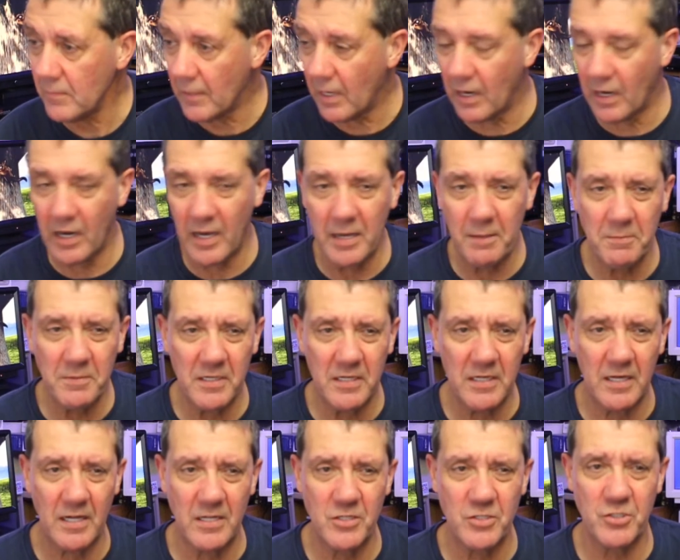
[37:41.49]
I am going to
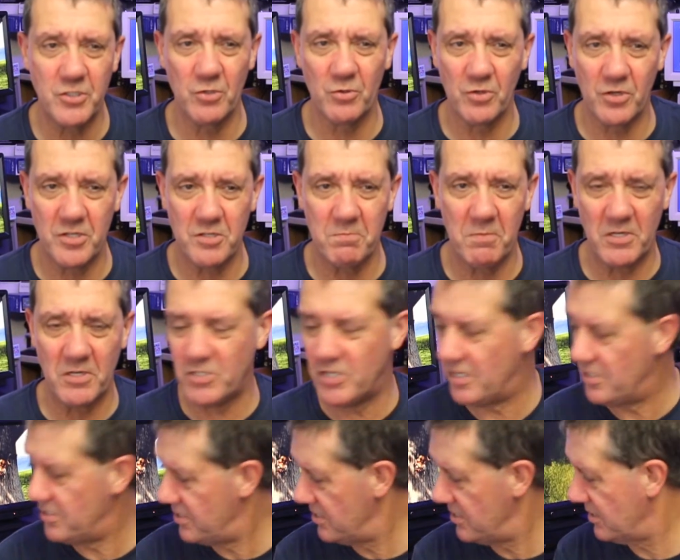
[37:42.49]
cut this short because my
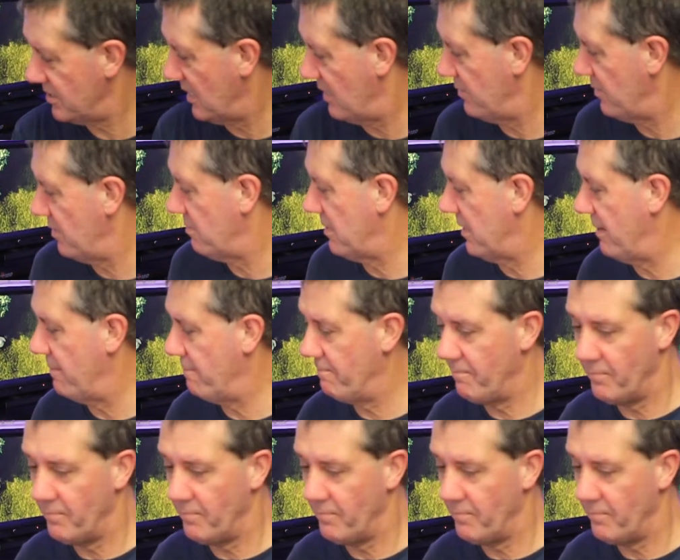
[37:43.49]
chest is going a bit.